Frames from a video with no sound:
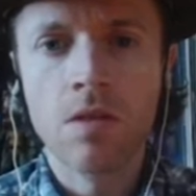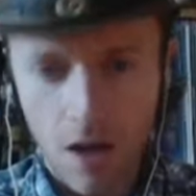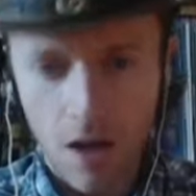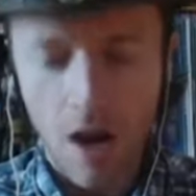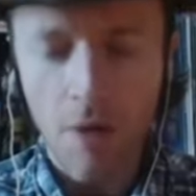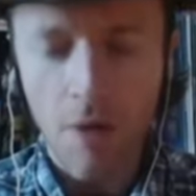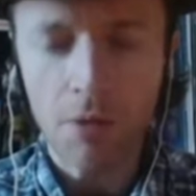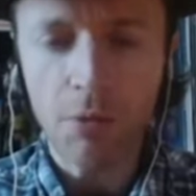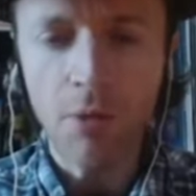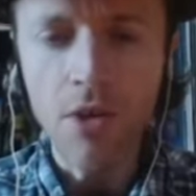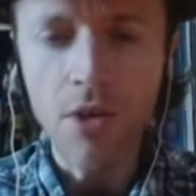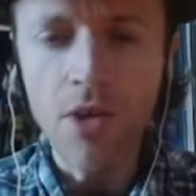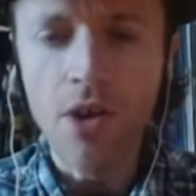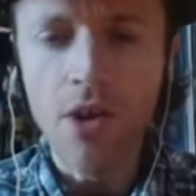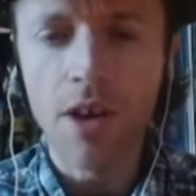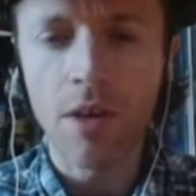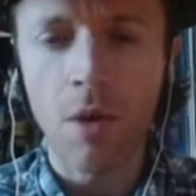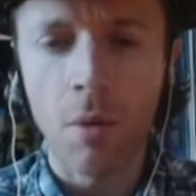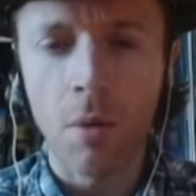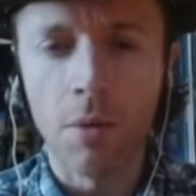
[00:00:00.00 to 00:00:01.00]
I was
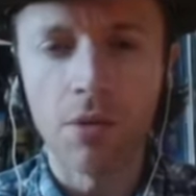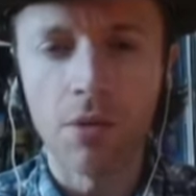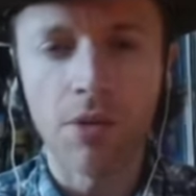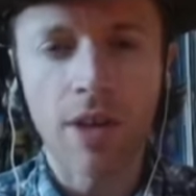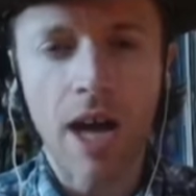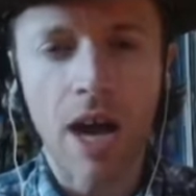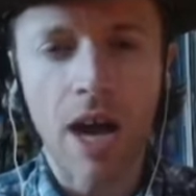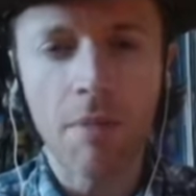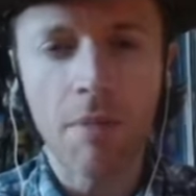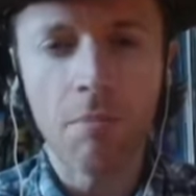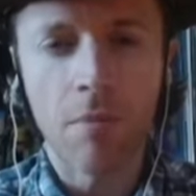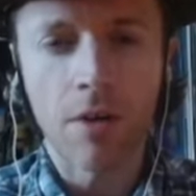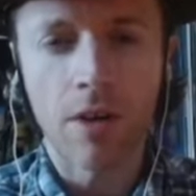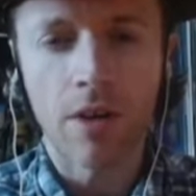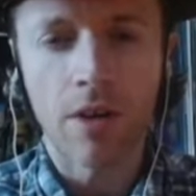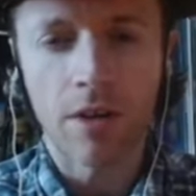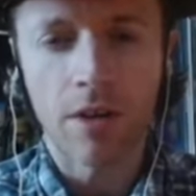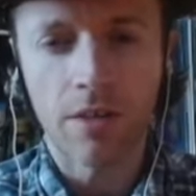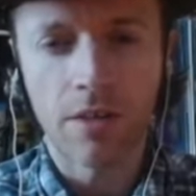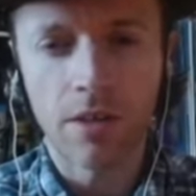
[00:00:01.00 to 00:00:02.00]
wondering like, what was going to happen with
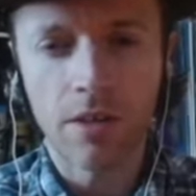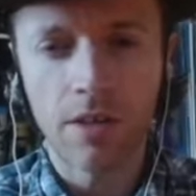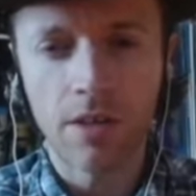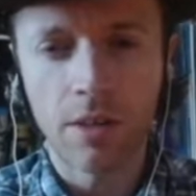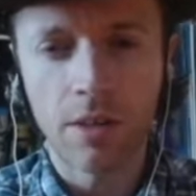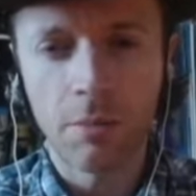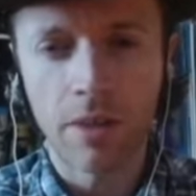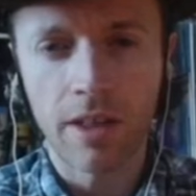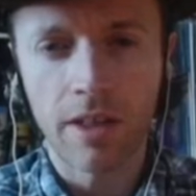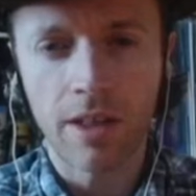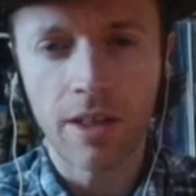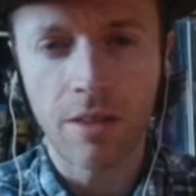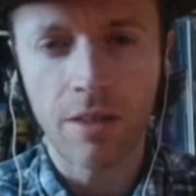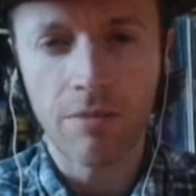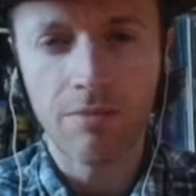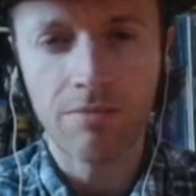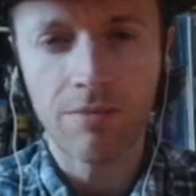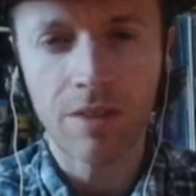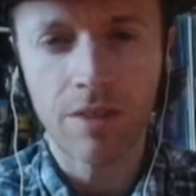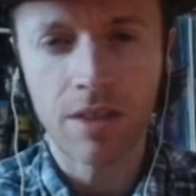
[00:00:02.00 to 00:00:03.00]
her, because it just seemed like that.
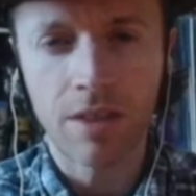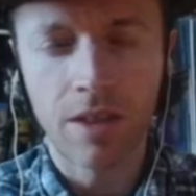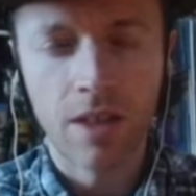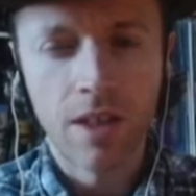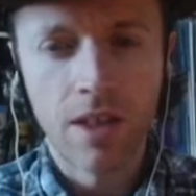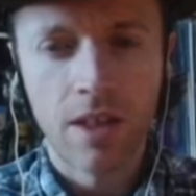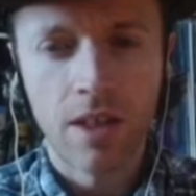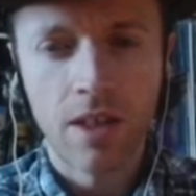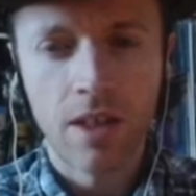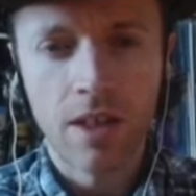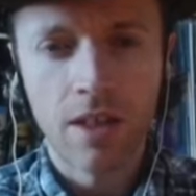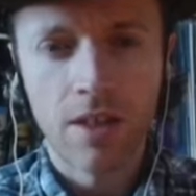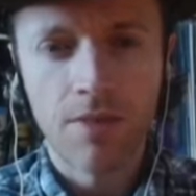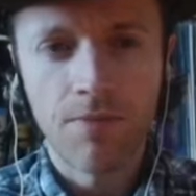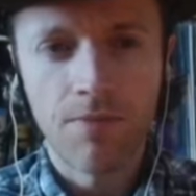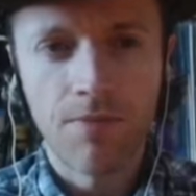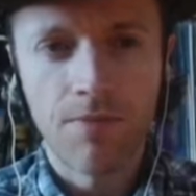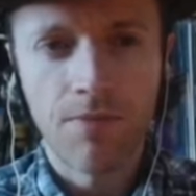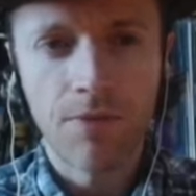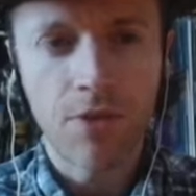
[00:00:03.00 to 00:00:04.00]

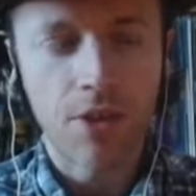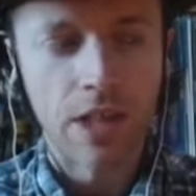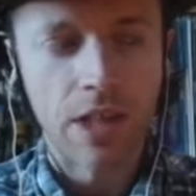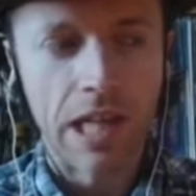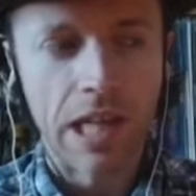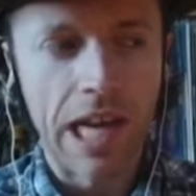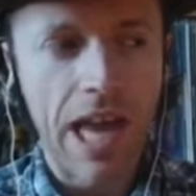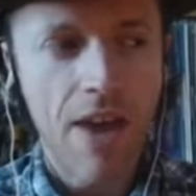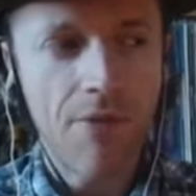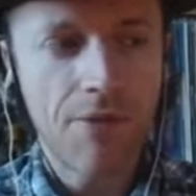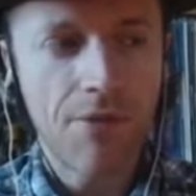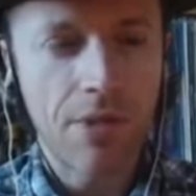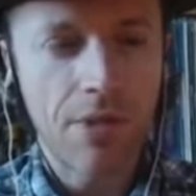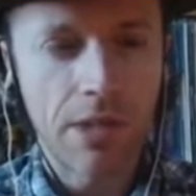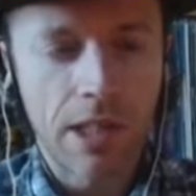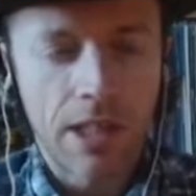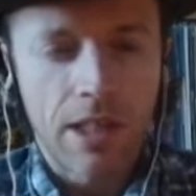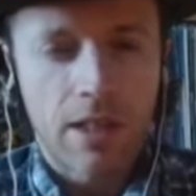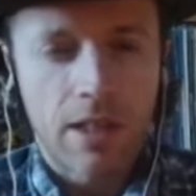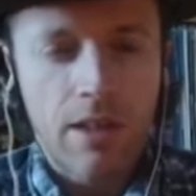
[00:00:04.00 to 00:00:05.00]
Because they'd left, it's
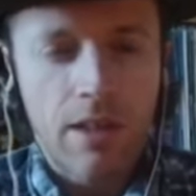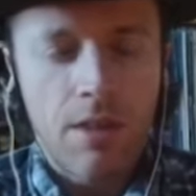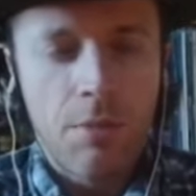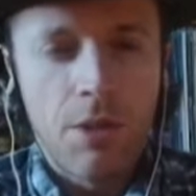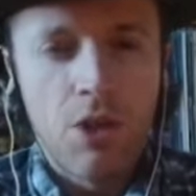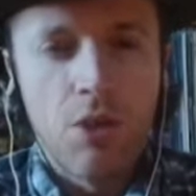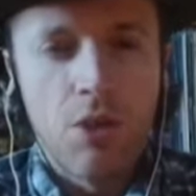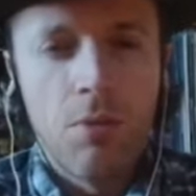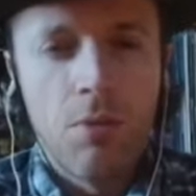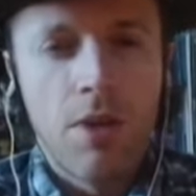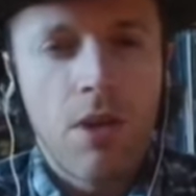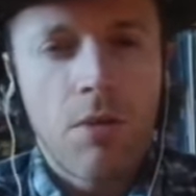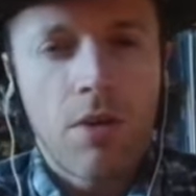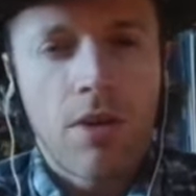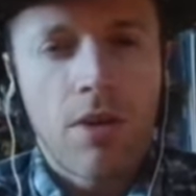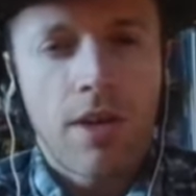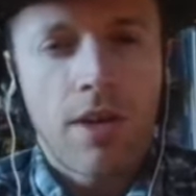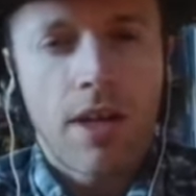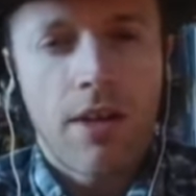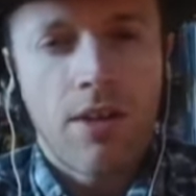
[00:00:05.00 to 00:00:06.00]
like, are we done now with
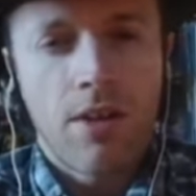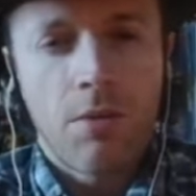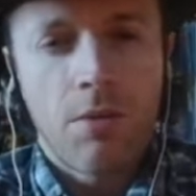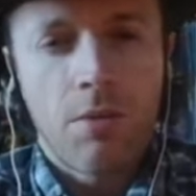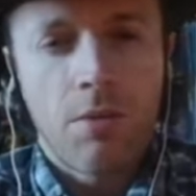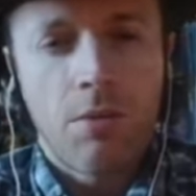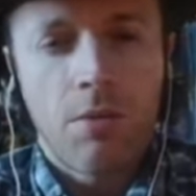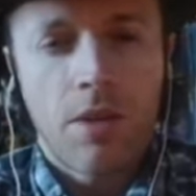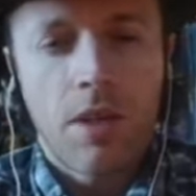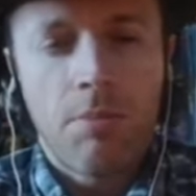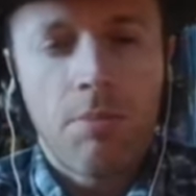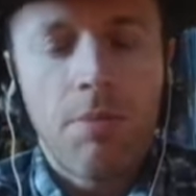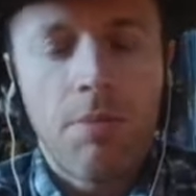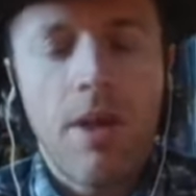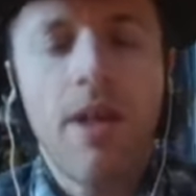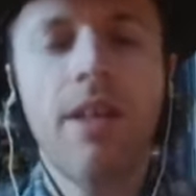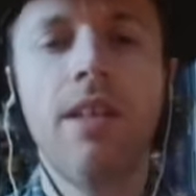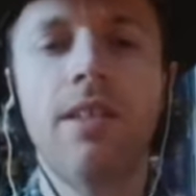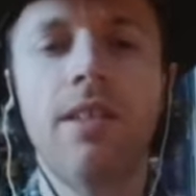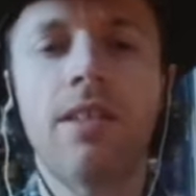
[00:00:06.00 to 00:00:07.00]
her character? It was kind of
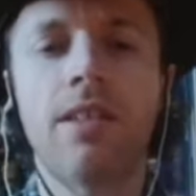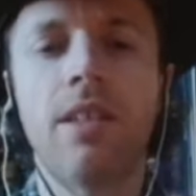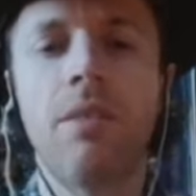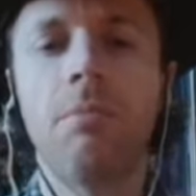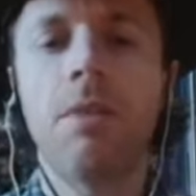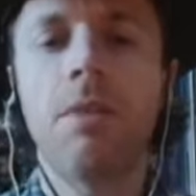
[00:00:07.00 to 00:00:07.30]
pointless, kind of